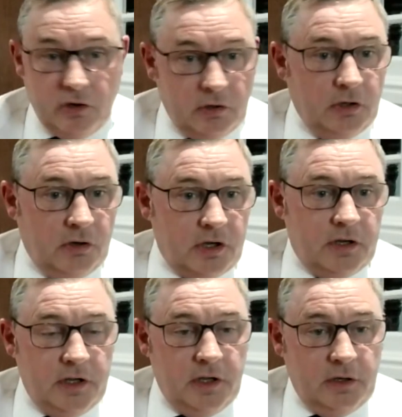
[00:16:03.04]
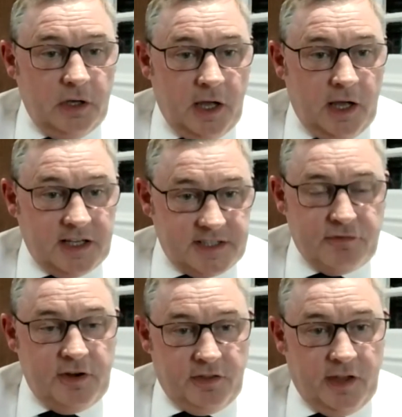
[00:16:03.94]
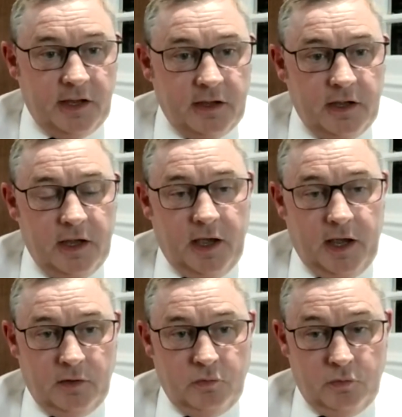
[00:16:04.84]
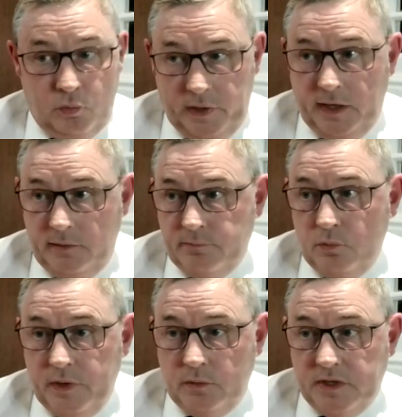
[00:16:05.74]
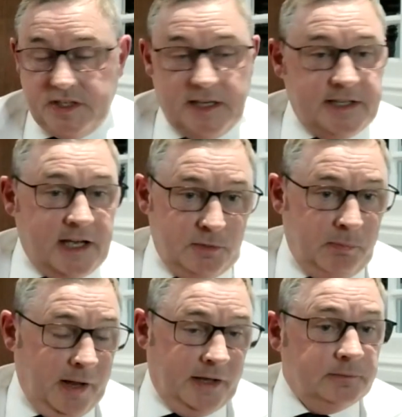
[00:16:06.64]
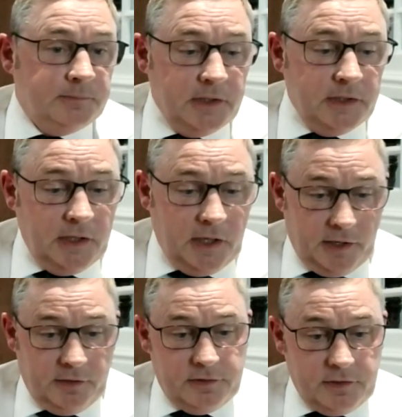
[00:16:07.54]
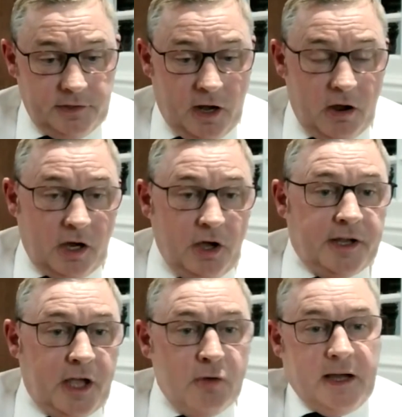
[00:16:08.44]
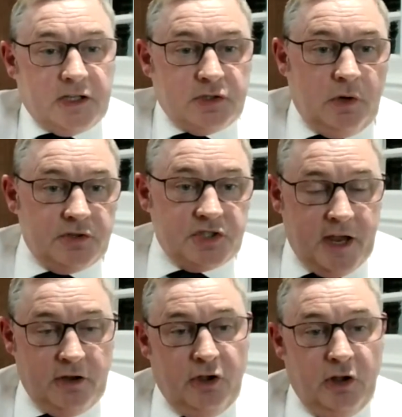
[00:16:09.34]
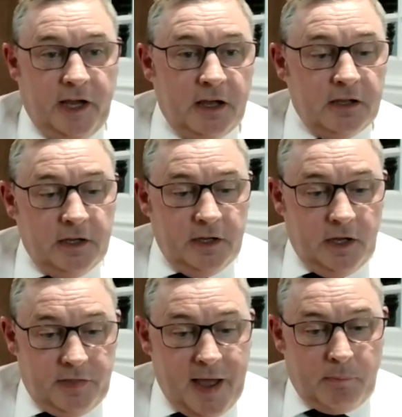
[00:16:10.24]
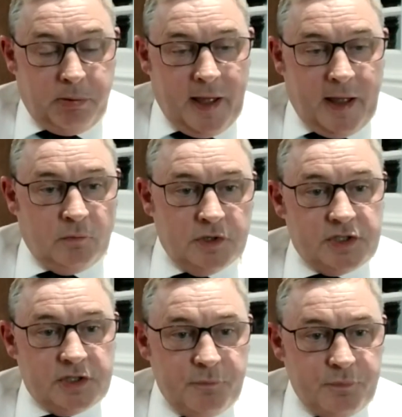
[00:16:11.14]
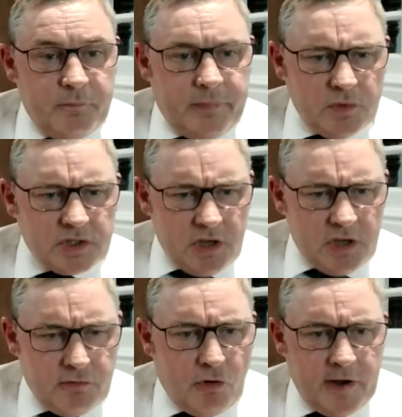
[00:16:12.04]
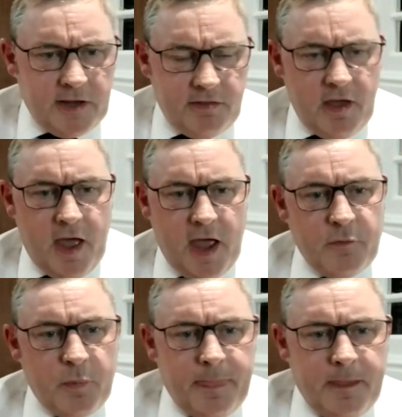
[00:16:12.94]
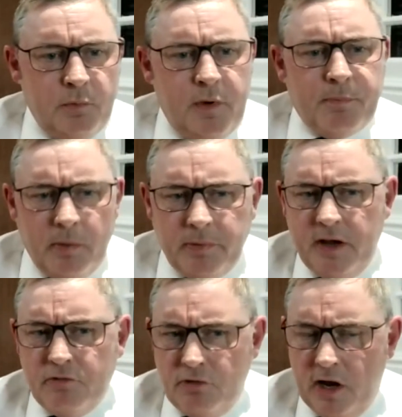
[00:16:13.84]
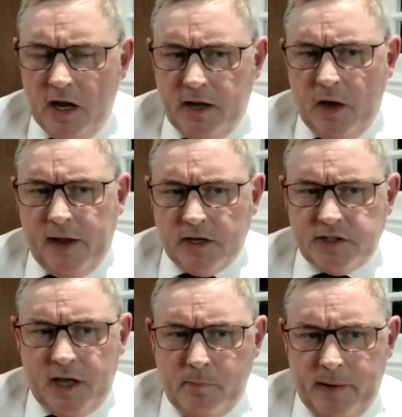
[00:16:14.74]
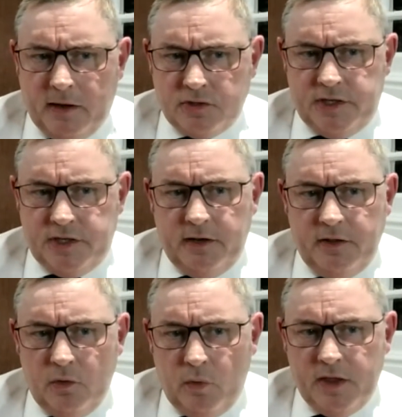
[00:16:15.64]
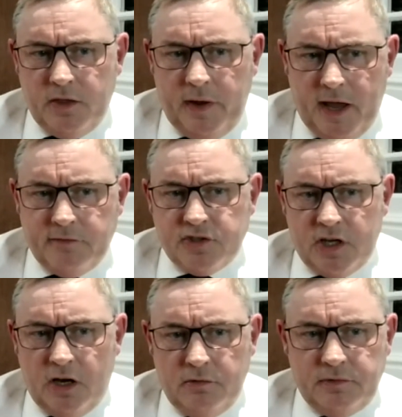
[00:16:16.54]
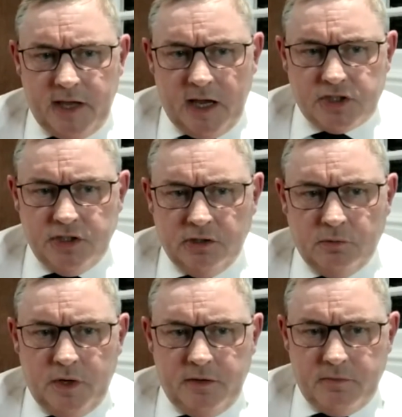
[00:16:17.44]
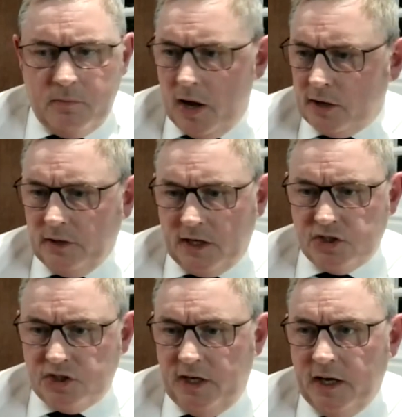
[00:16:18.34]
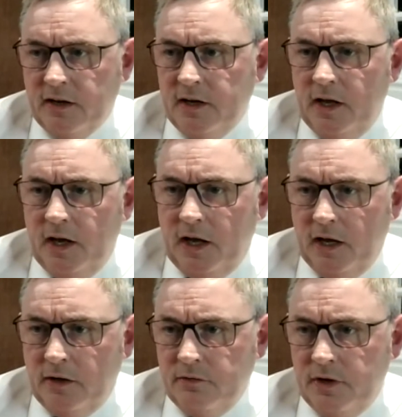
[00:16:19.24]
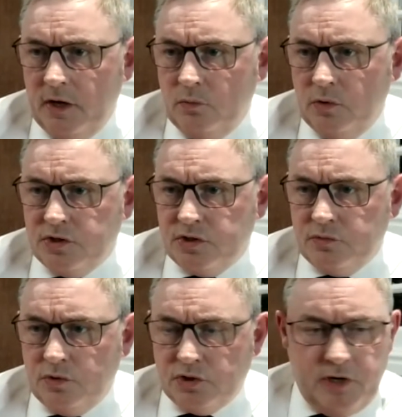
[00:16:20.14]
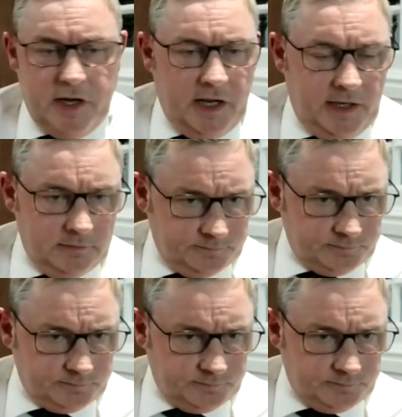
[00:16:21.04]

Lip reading: good look at everything, and we set out a plan. And I kind of go back to what I was saying earlier. That plan was kind of already there, but we probably didn't really know how to go about it in the way that we have. So catching up with Michael last year and was really